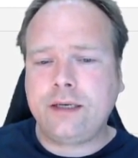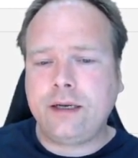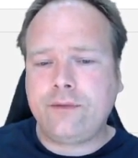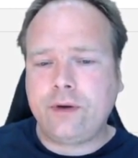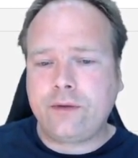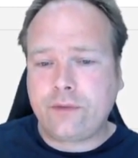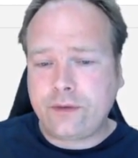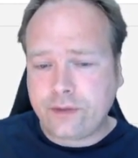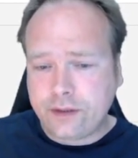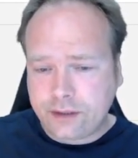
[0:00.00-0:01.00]
and if you have
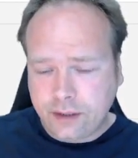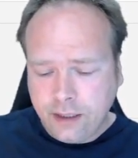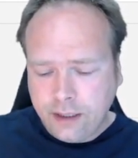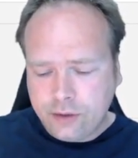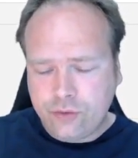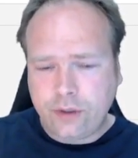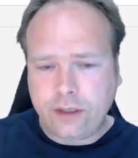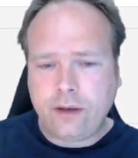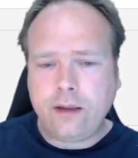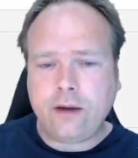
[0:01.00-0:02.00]
reference to
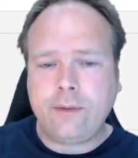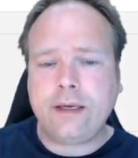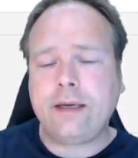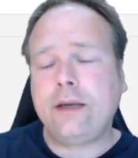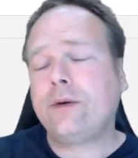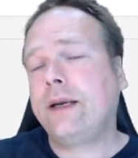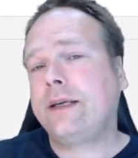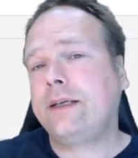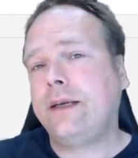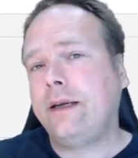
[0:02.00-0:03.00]
another object, then you can
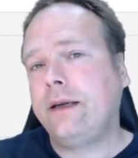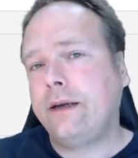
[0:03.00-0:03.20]
actually